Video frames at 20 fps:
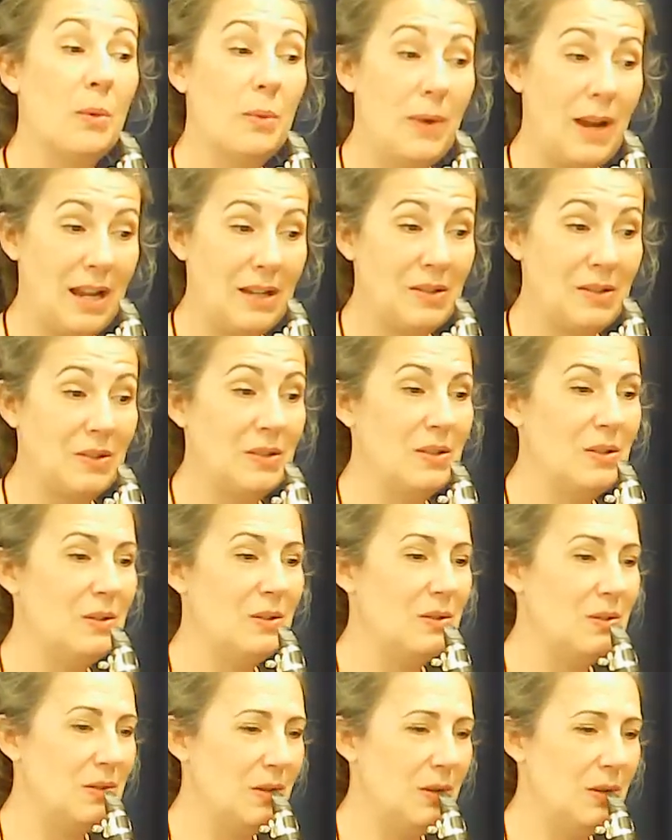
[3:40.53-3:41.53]
Rest,
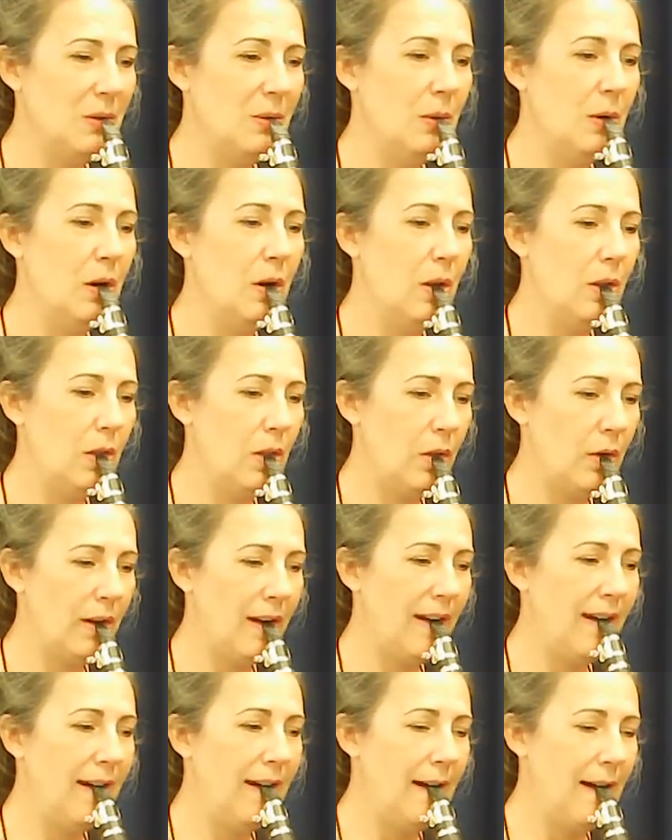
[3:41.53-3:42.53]
2,
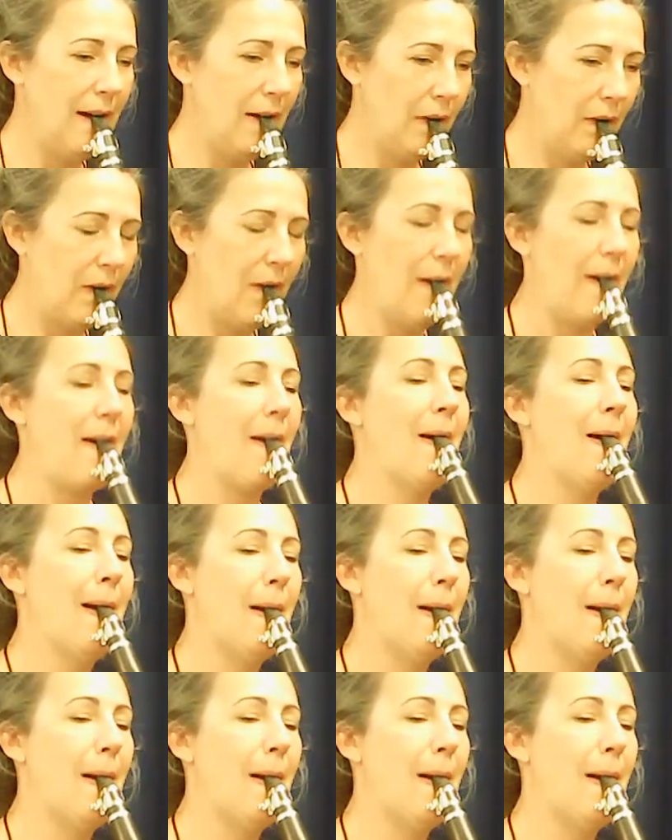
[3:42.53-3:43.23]
3, 4.